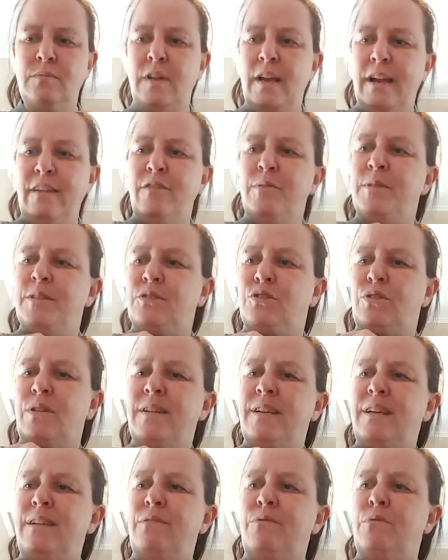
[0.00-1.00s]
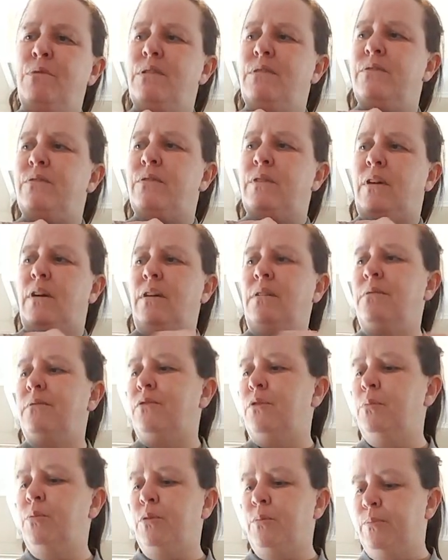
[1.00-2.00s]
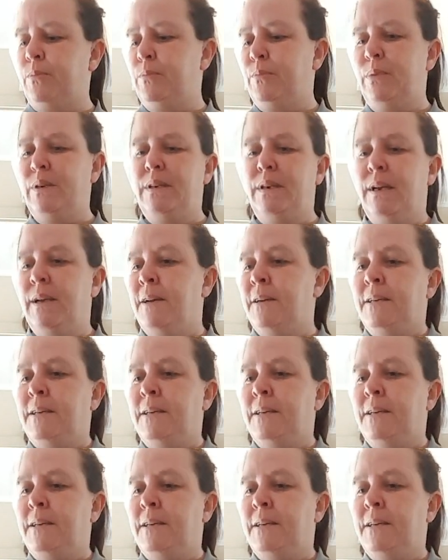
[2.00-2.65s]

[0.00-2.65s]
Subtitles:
everybody's trying to get rid of the carbon footprint, but